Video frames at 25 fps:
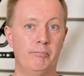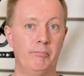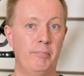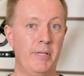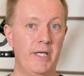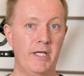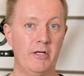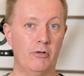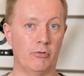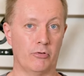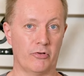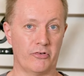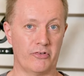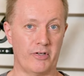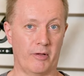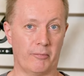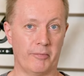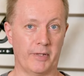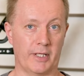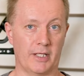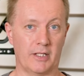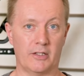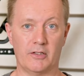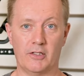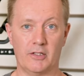beer or
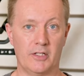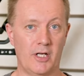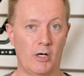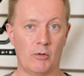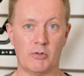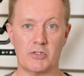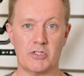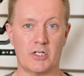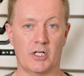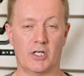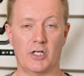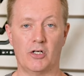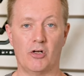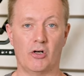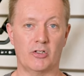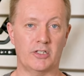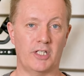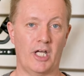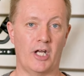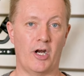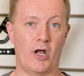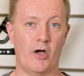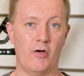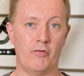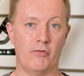something. No one's going to knock
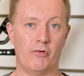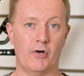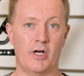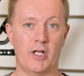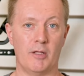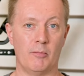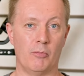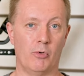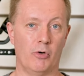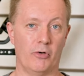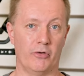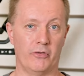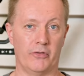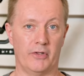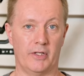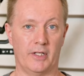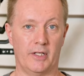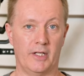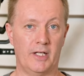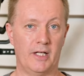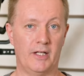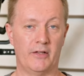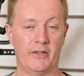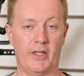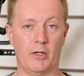that over any more
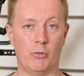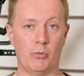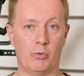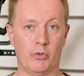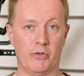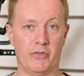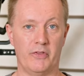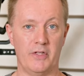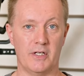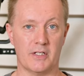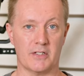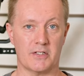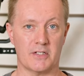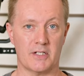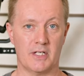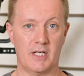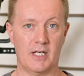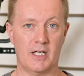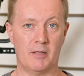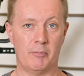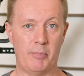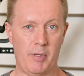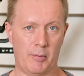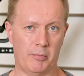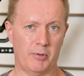than they would this.
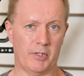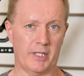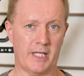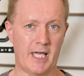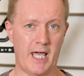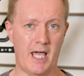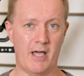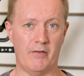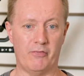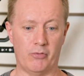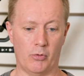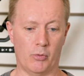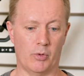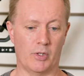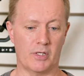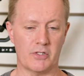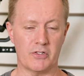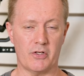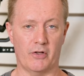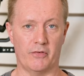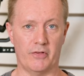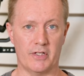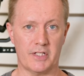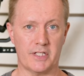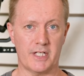People are careful when
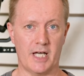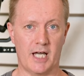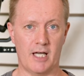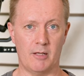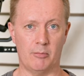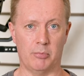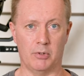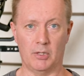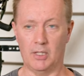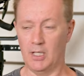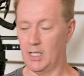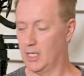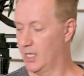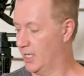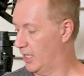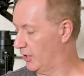it's on the table.